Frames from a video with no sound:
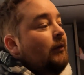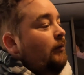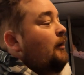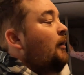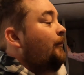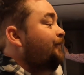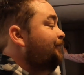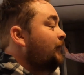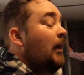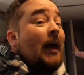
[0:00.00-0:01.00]
So,
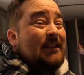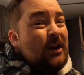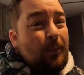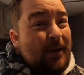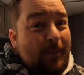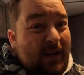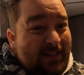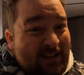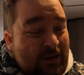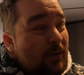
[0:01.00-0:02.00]
and you know, people at
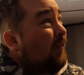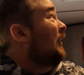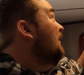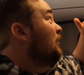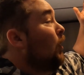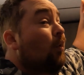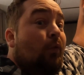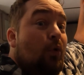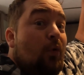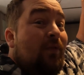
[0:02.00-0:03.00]
Daytona, they like to go on the
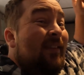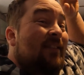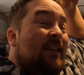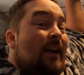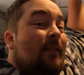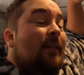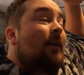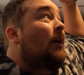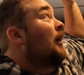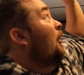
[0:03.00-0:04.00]
roof and see everything.